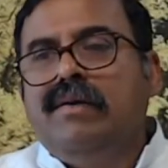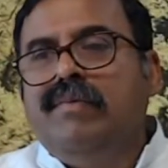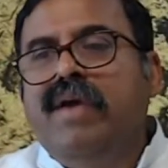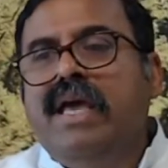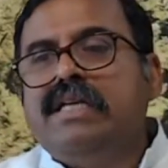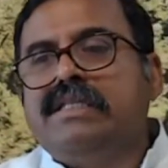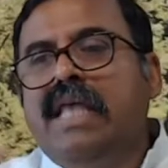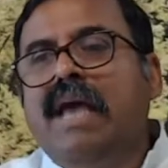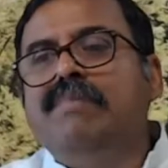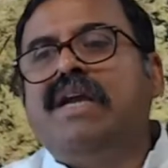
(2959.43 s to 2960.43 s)
Various
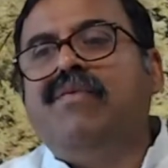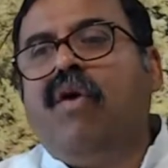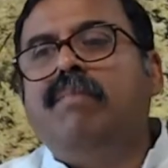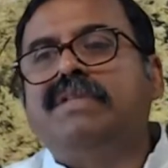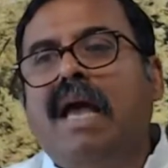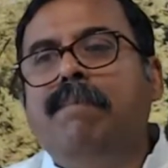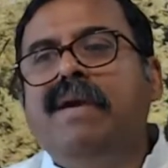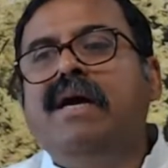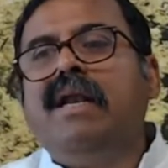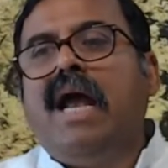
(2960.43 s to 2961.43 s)
names and forms
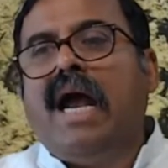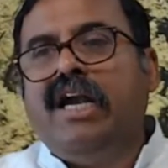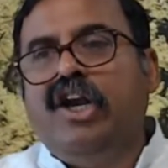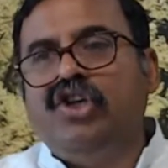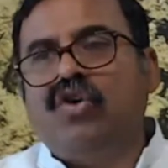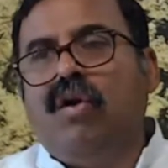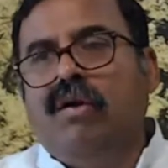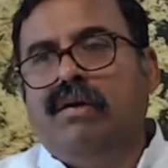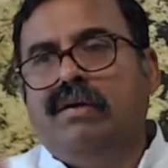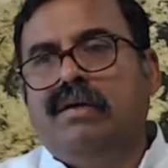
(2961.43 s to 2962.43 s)
appear and dissolve.
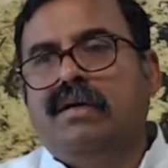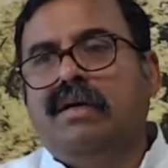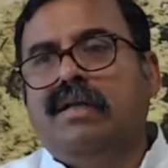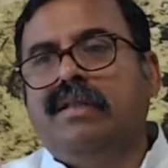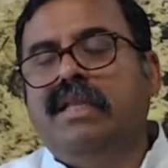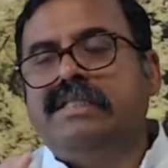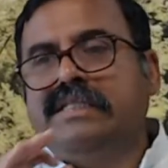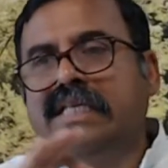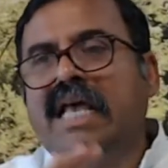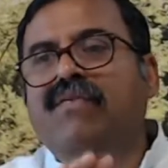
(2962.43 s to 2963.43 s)
This
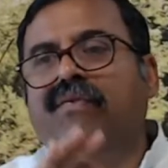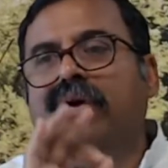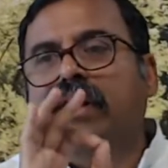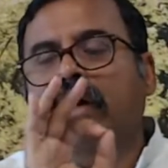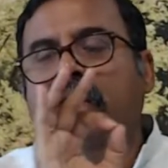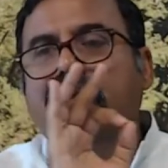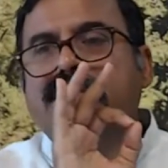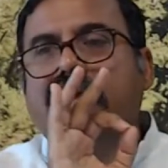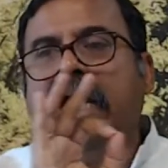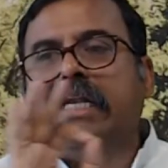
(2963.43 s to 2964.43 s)
self
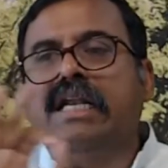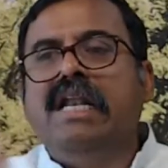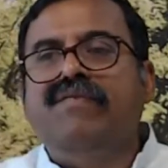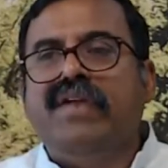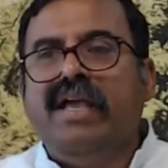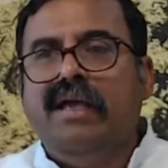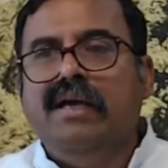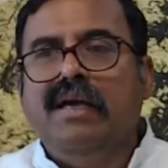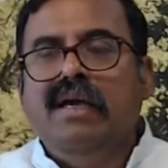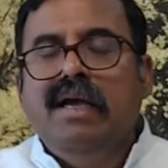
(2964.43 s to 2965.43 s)
is eternally free.
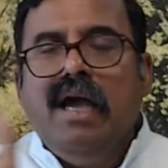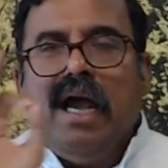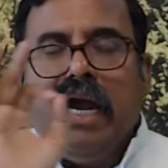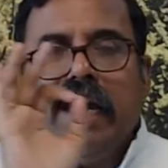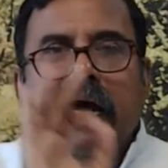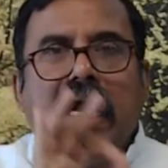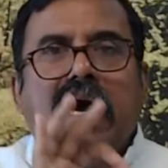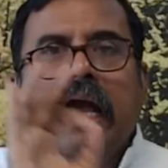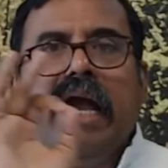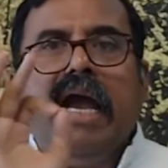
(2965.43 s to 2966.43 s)
And
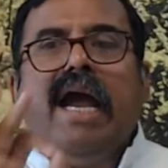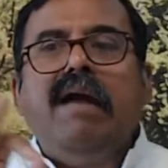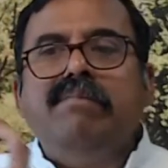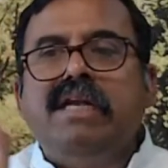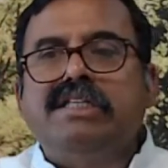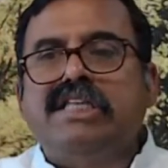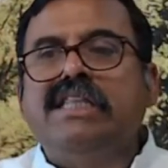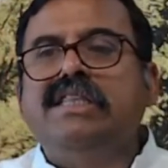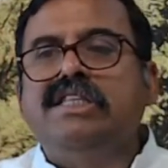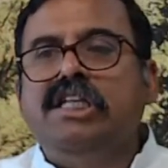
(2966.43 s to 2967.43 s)
I am that
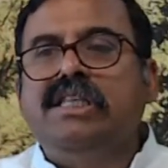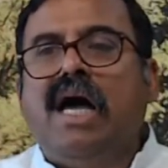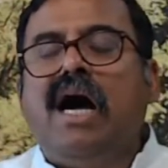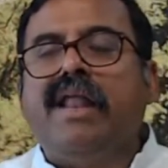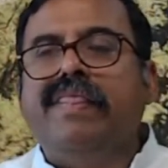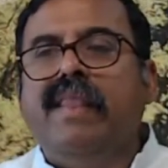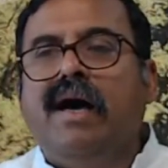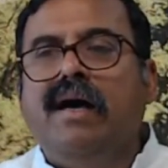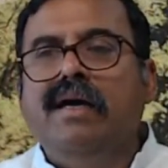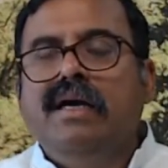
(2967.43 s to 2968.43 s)
Sat Chit
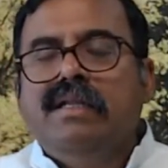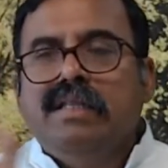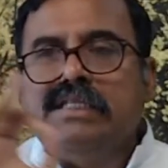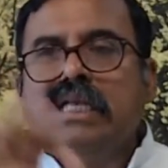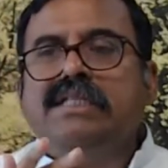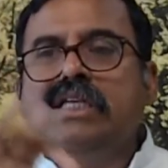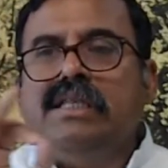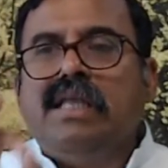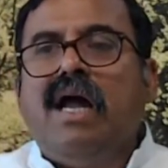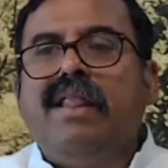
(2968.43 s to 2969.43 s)
Ananda. The Sat
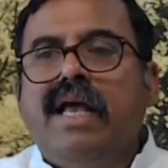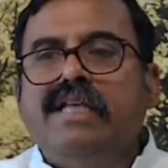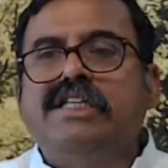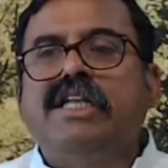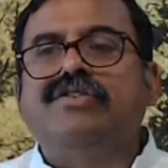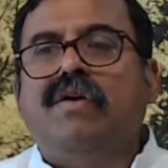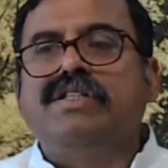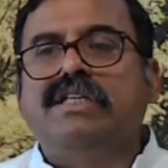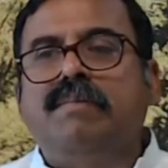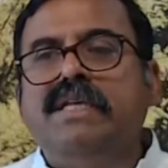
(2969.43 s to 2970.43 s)
Chit Ananda, existence,
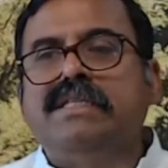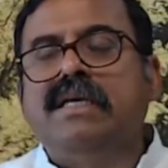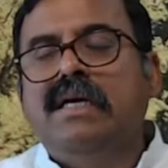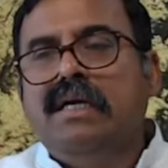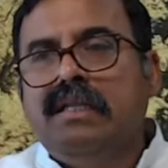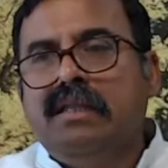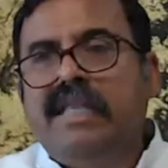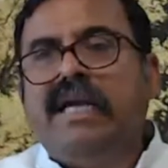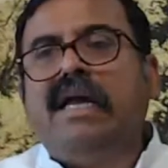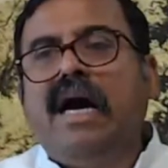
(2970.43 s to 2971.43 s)
consciousness, bliss,
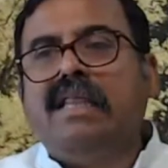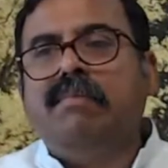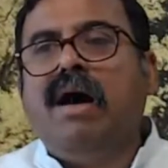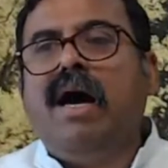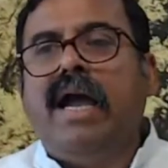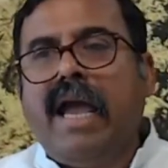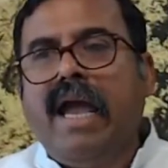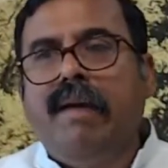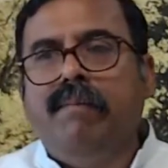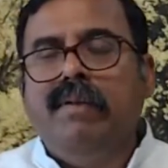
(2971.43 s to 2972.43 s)
that Atma I
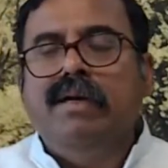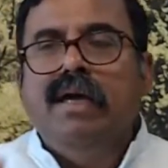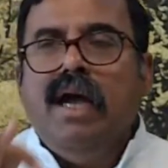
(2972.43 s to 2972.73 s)
am.